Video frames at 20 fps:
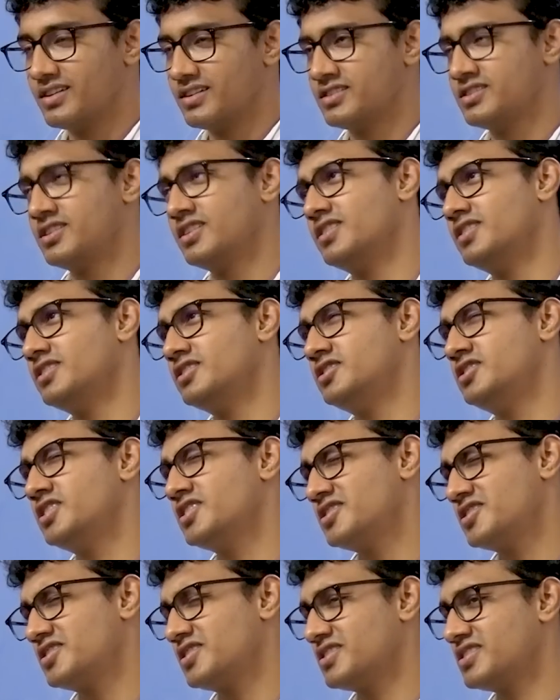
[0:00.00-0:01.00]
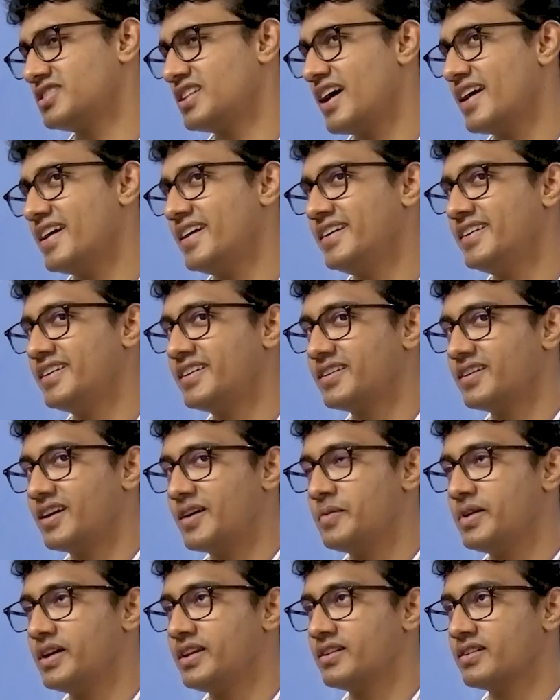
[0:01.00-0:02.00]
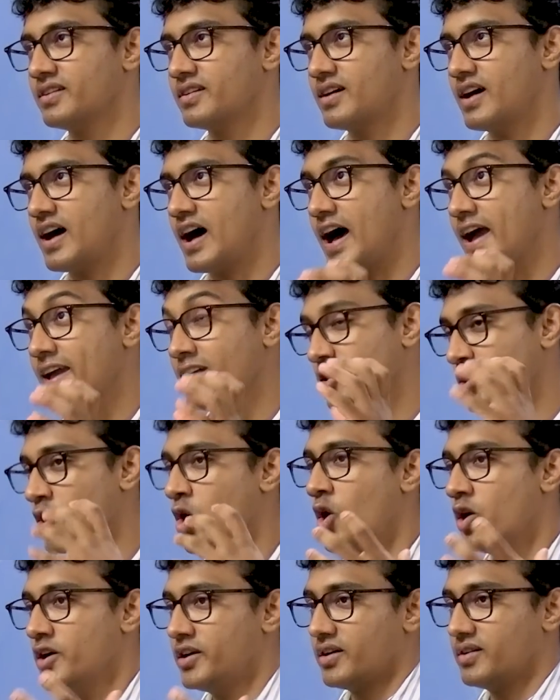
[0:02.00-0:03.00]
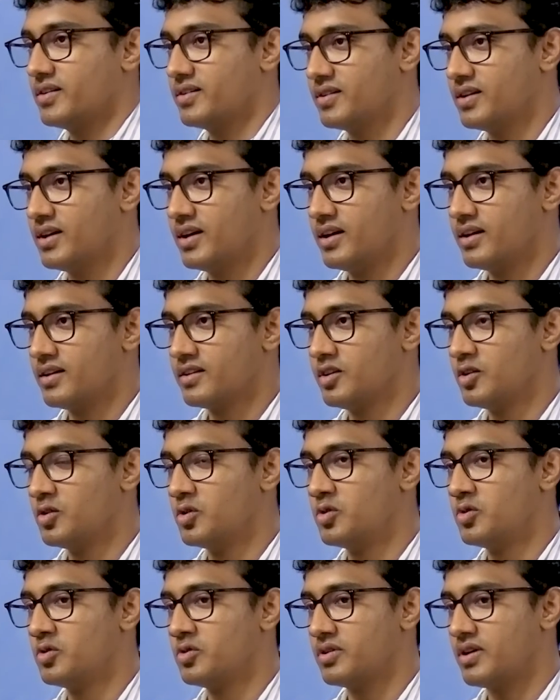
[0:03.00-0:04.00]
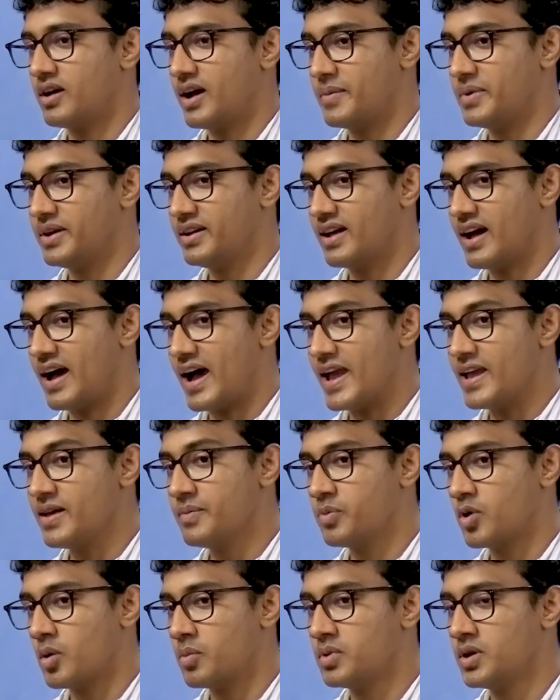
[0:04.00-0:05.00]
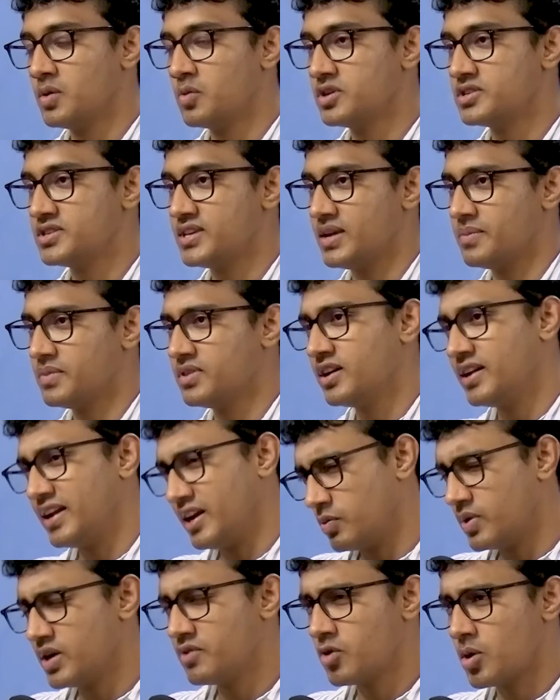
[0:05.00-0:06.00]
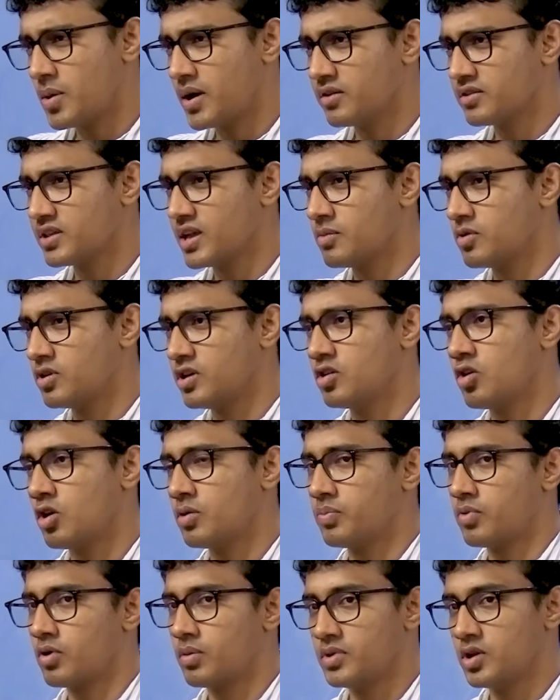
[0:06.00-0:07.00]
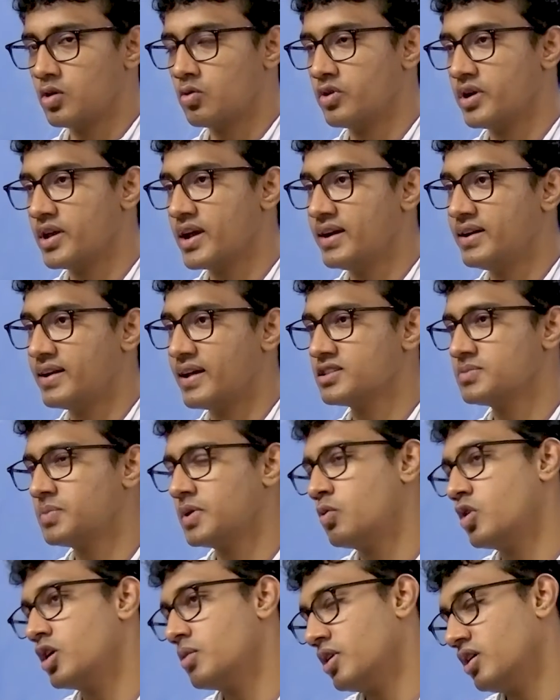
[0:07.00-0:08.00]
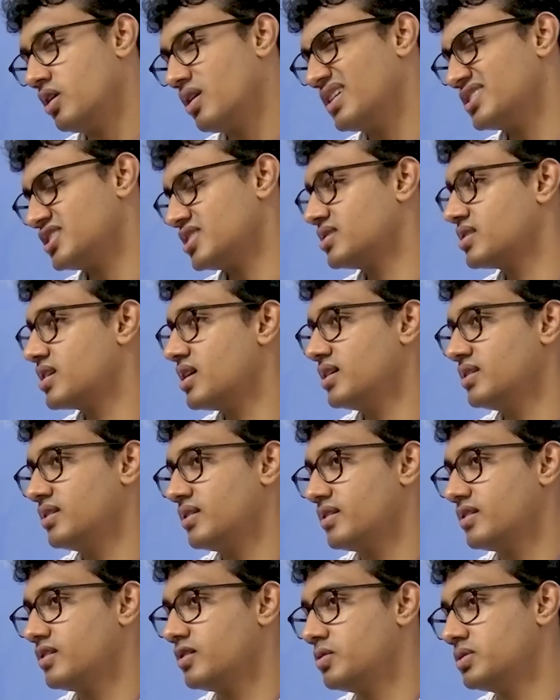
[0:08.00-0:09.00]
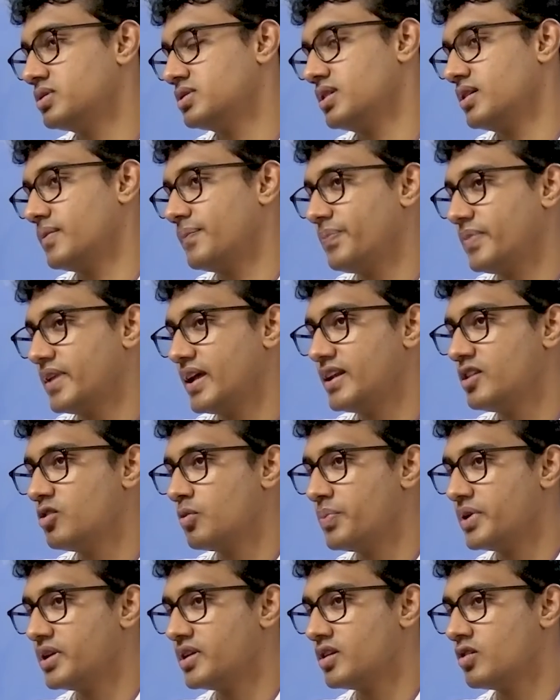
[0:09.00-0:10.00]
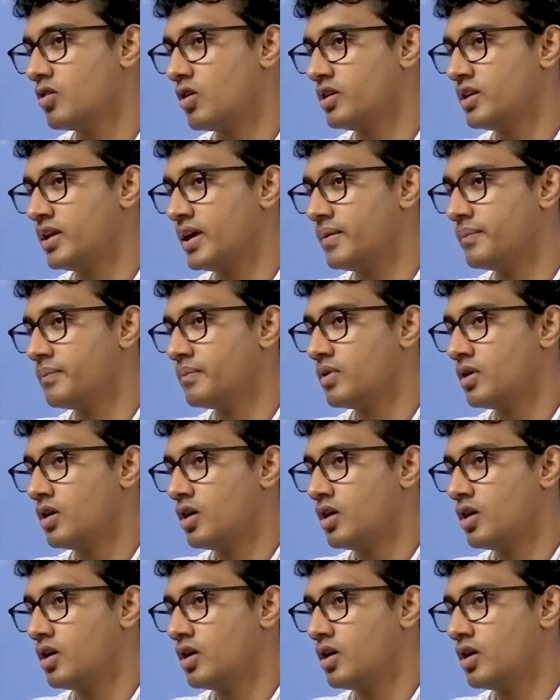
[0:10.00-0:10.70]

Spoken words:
So just a slight, I thought, I probably would see him in the T20 format of the game only, not probably ODI and Test. But what about Rashid Khan, you would say? Any opinion on him?